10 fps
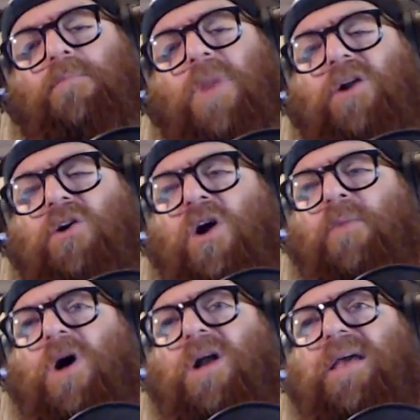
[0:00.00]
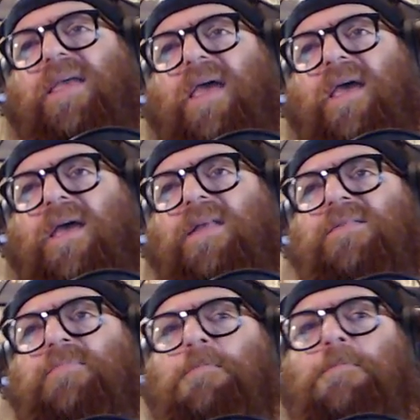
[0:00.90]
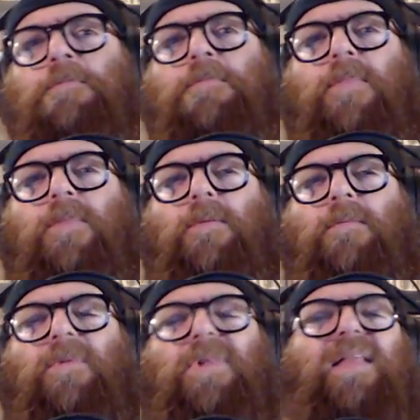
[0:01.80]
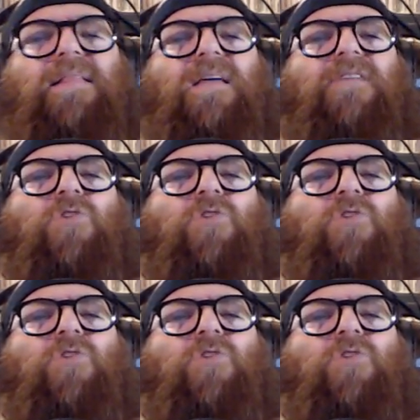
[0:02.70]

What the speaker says: Modern Harmonic, and lately,